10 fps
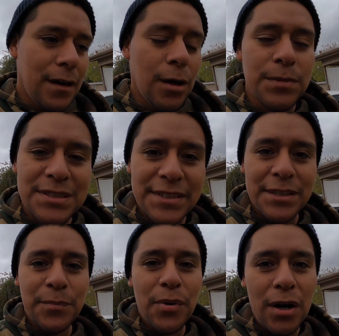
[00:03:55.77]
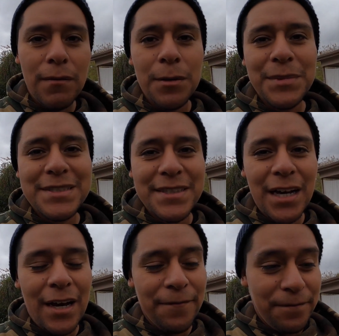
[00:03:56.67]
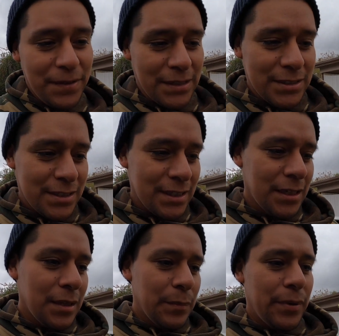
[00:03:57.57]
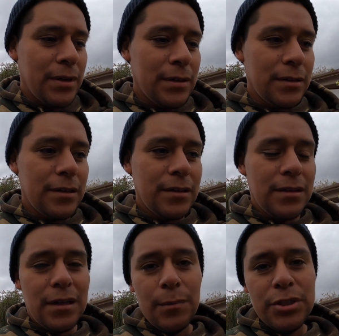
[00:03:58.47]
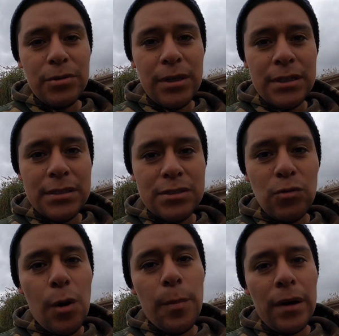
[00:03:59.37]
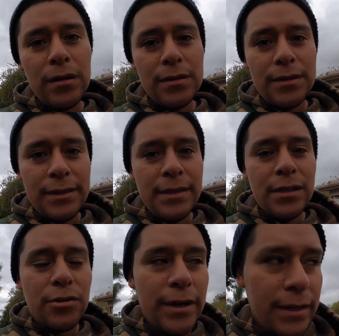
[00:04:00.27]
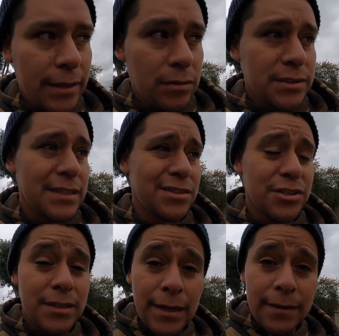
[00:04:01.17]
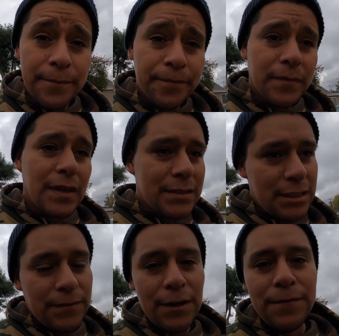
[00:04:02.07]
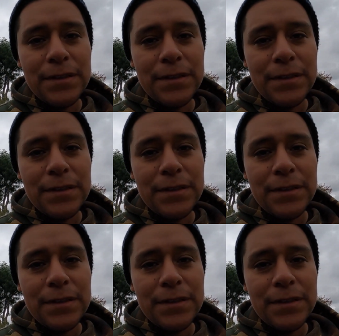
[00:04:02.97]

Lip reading: Obviously the problem is not fixed, but I'll be trying to swap out the crank angle sensor today and see if that